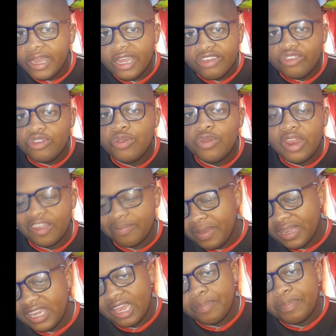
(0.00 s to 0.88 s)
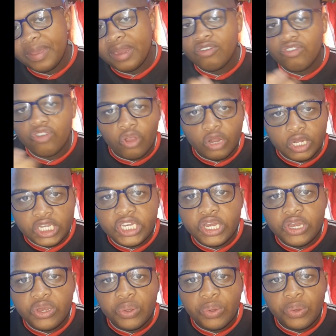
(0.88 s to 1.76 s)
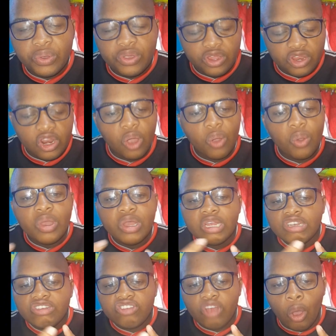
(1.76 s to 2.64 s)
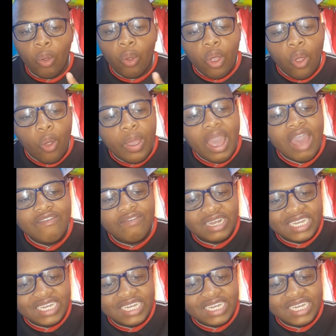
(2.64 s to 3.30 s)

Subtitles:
So you'd expect that battle to continue, So every